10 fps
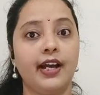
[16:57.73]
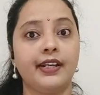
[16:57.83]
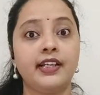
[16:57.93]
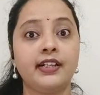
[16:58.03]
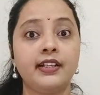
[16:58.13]

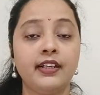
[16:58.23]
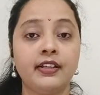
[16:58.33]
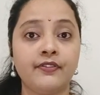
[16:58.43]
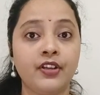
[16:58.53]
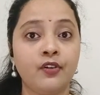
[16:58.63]
Idea clear
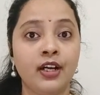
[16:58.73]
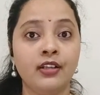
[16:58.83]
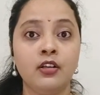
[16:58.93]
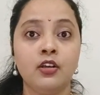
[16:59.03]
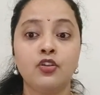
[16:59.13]

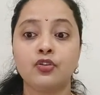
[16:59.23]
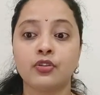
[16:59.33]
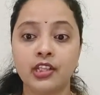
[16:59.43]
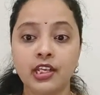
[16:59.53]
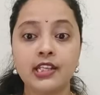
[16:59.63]
everyone? So
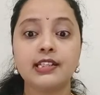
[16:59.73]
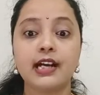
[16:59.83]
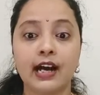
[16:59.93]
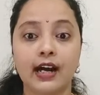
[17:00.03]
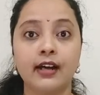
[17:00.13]
these
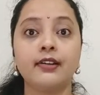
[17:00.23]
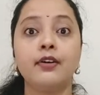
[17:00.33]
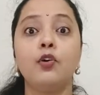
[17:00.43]
are